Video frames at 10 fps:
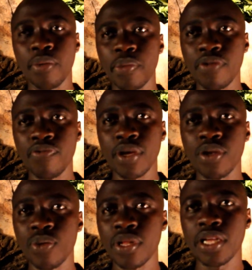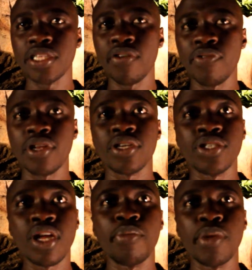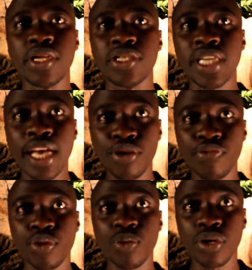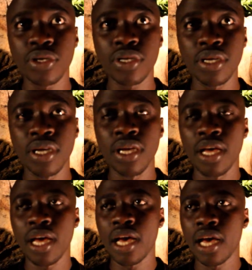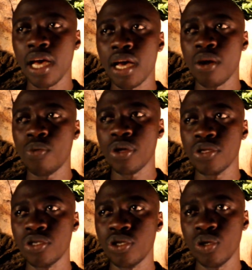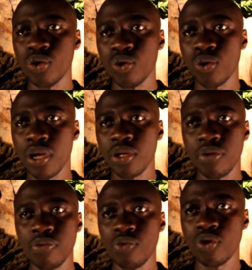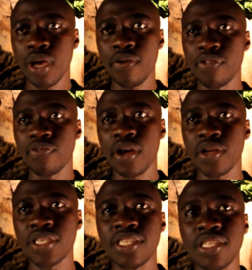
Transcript: been infected with HIV, does not mean it's the end of the world. Once you have the virus,